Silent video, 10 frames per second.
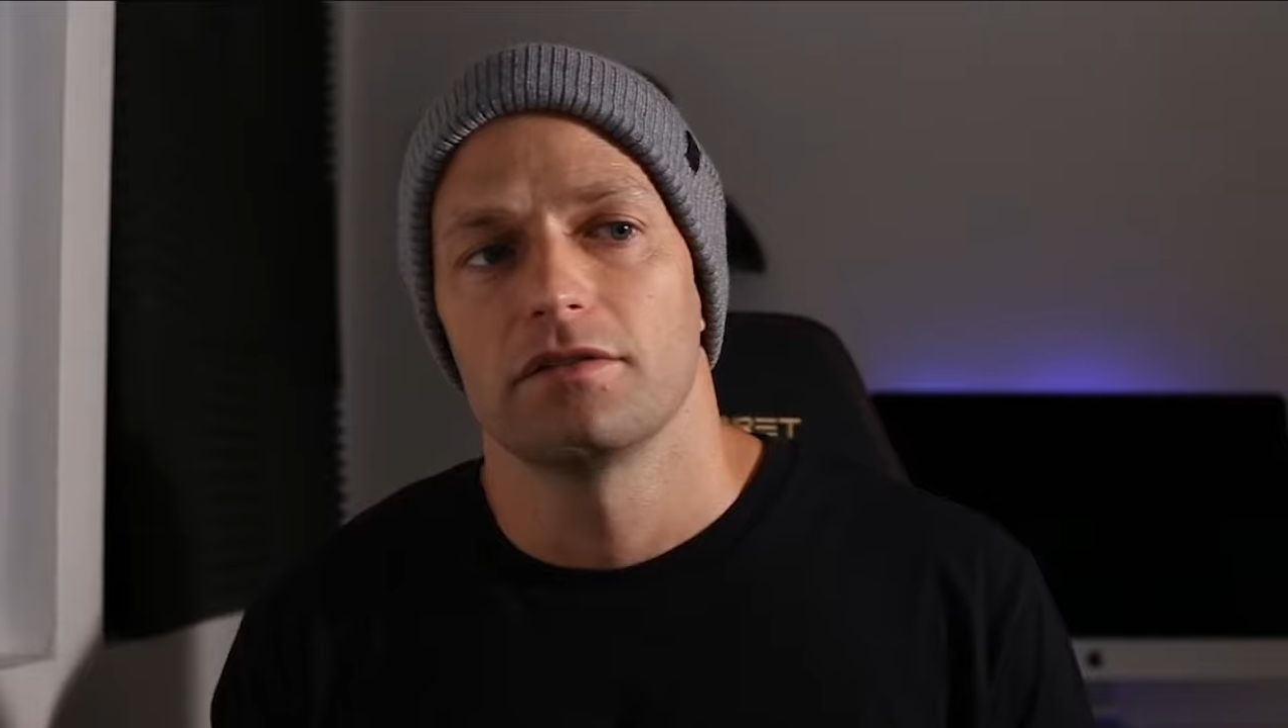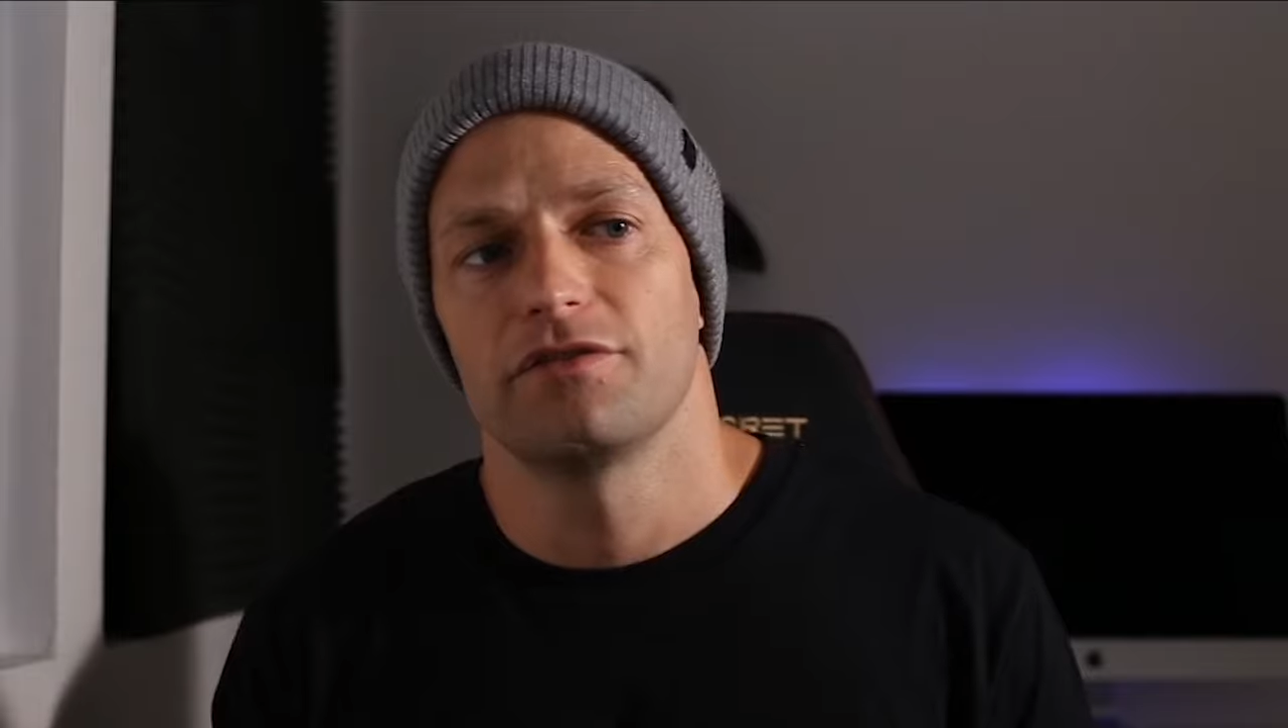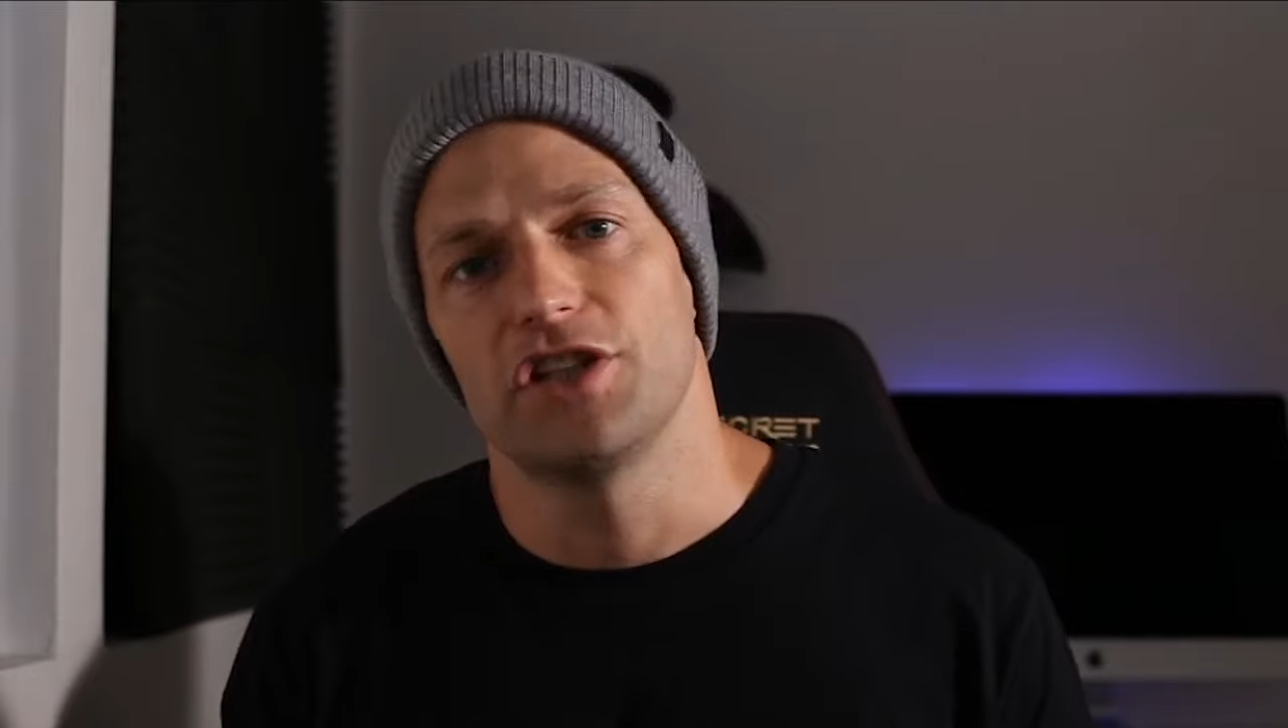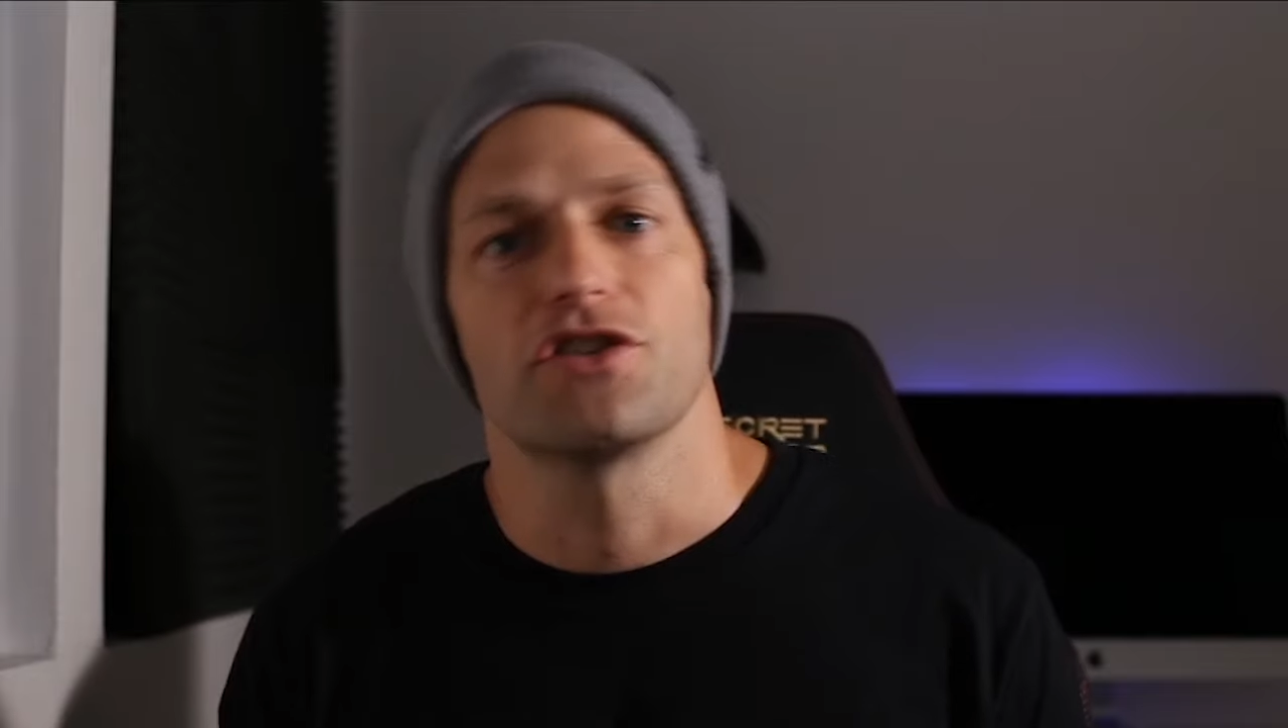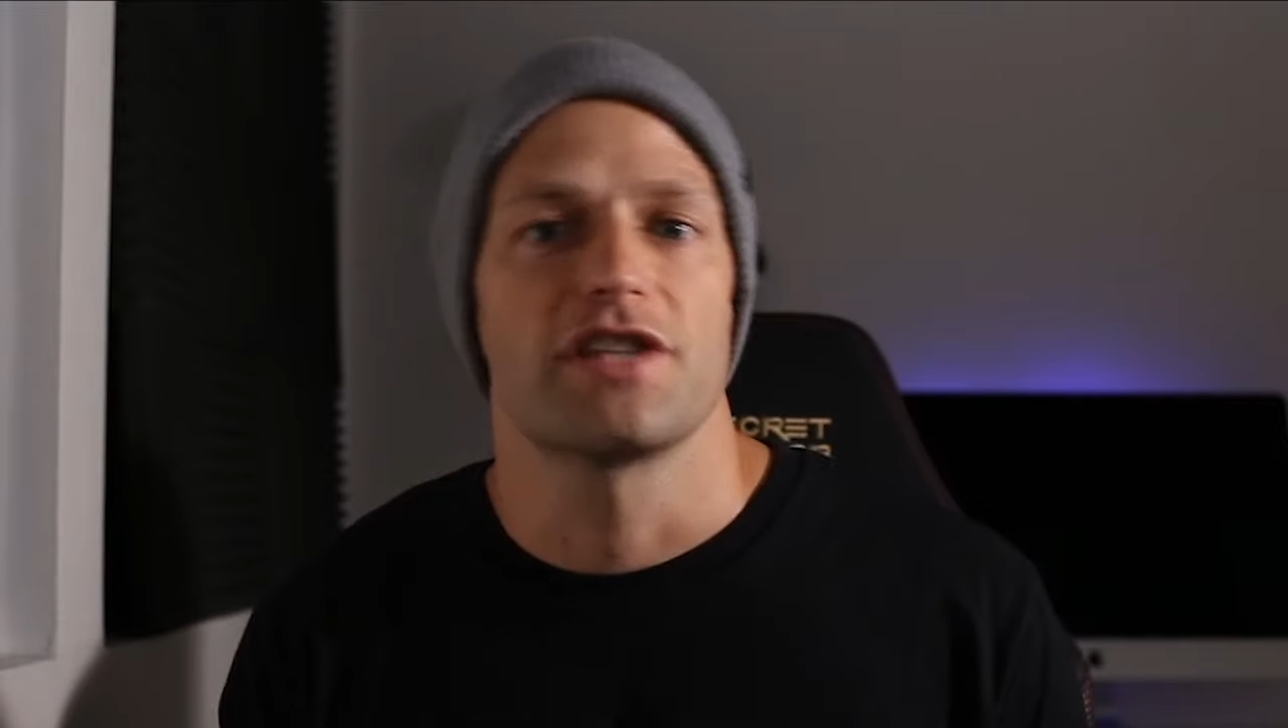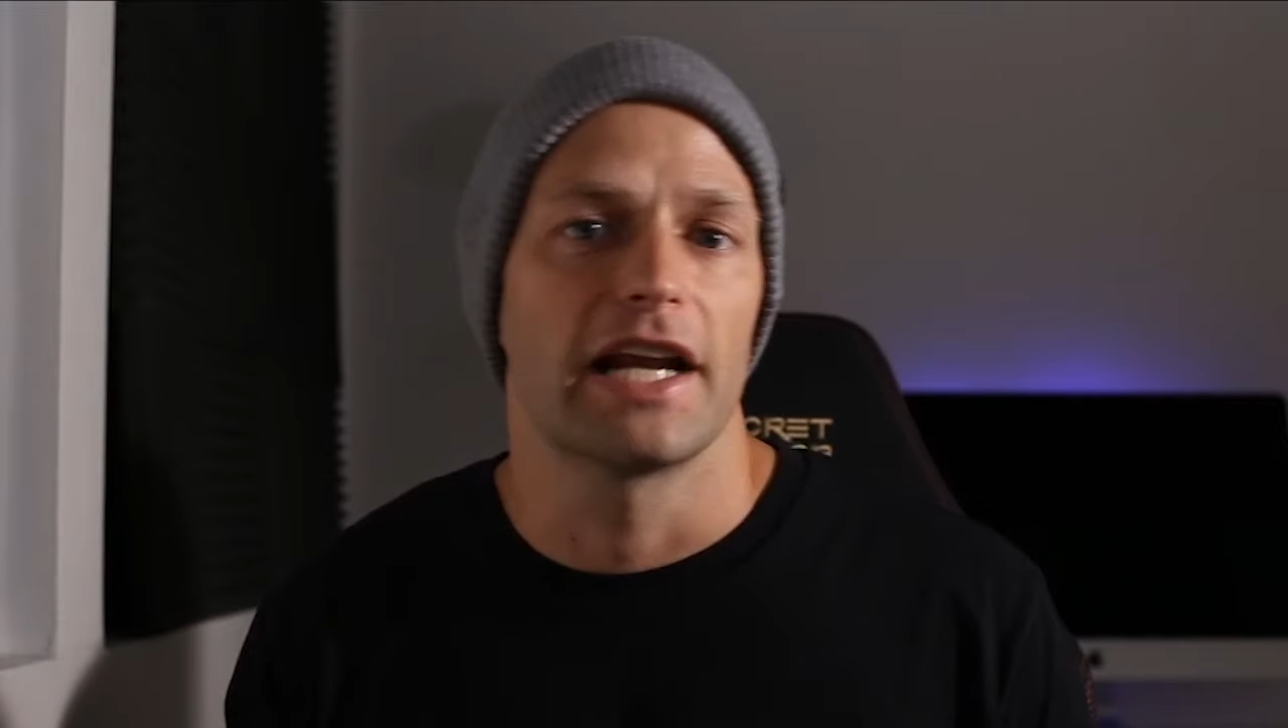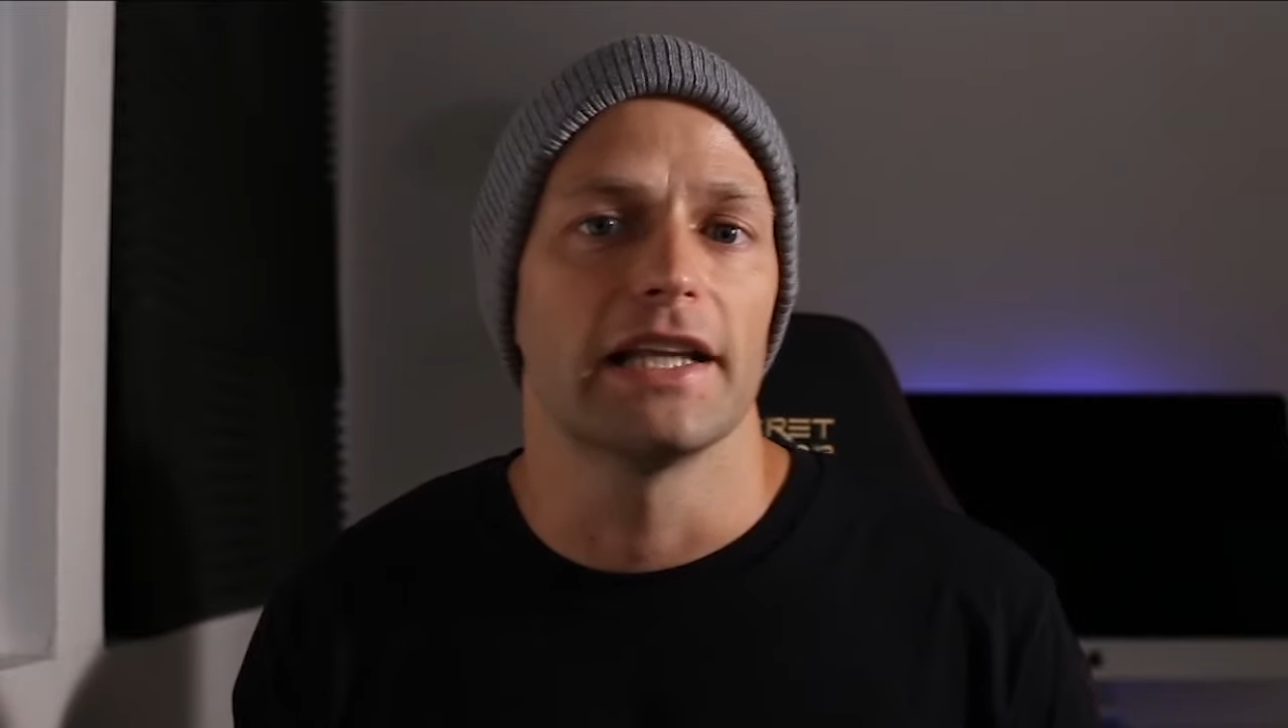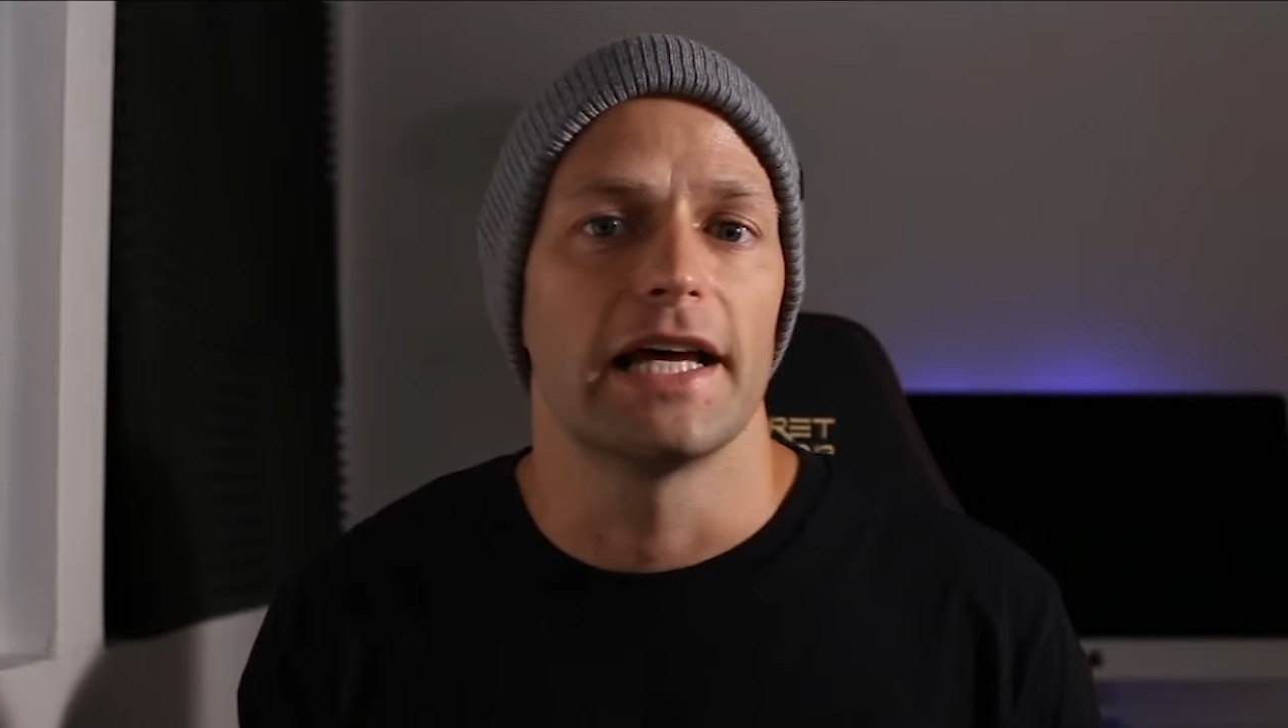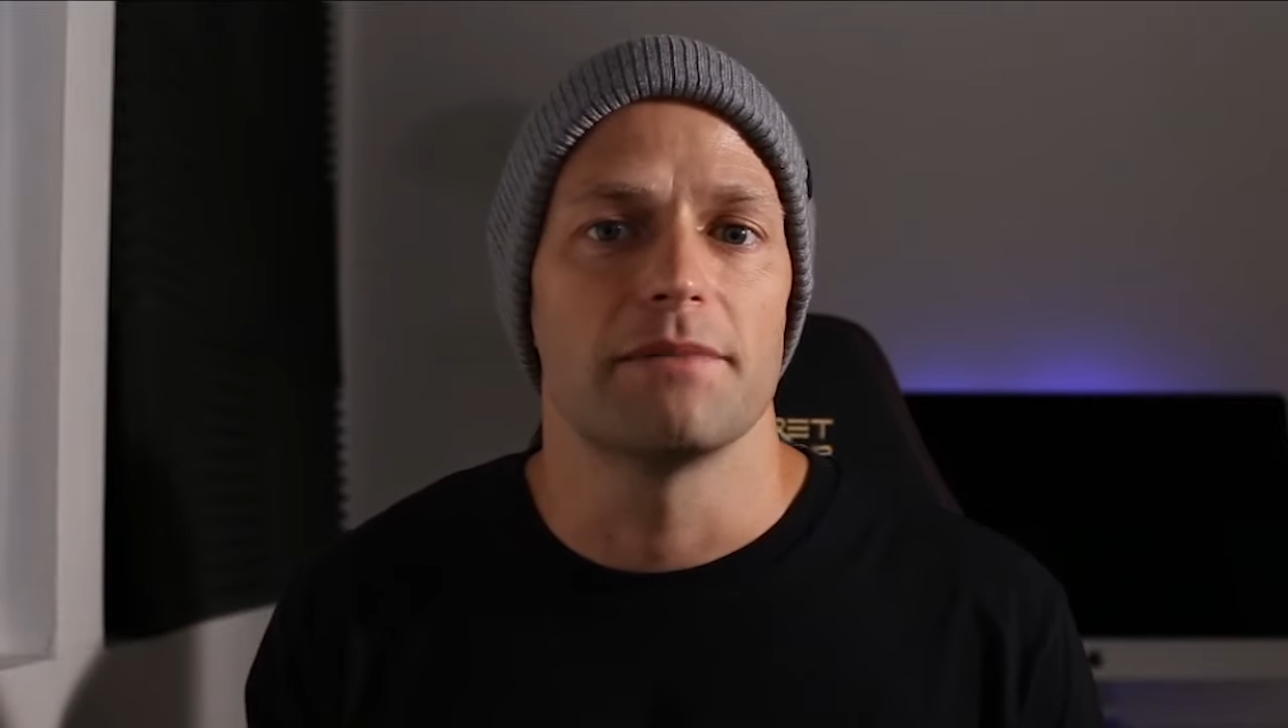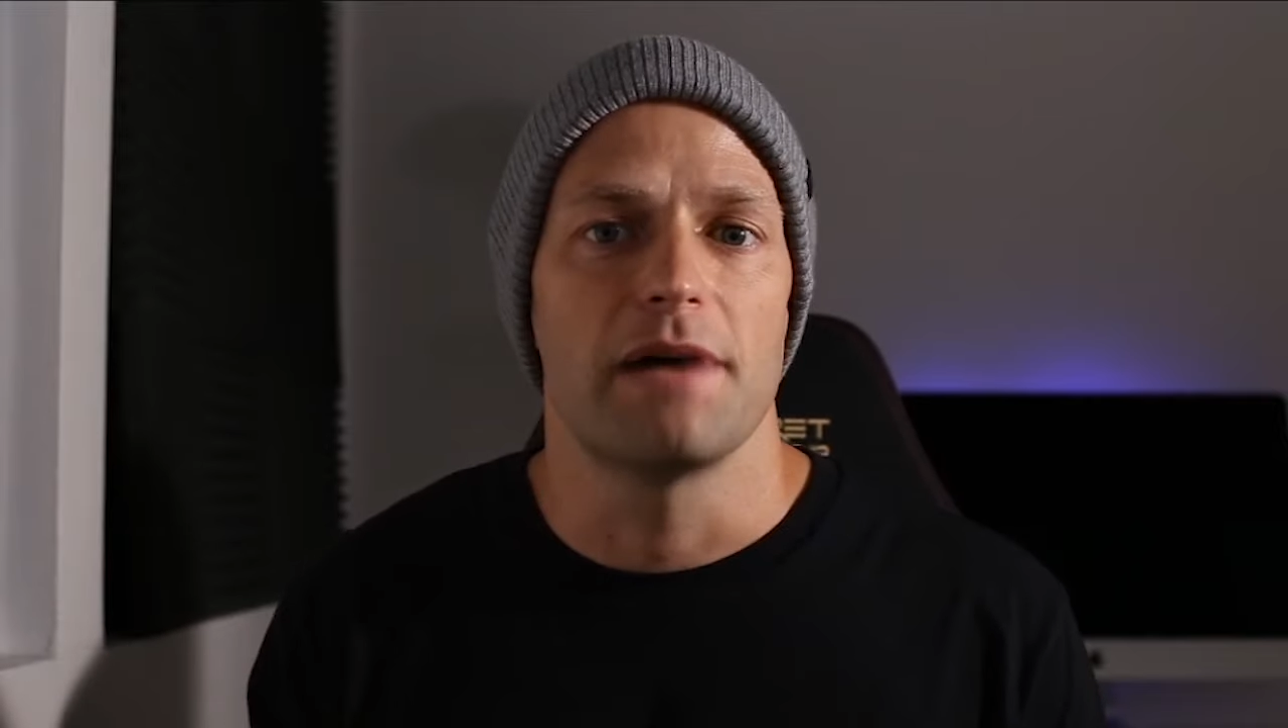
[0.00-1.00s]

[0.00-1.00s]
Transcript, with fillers: features that I like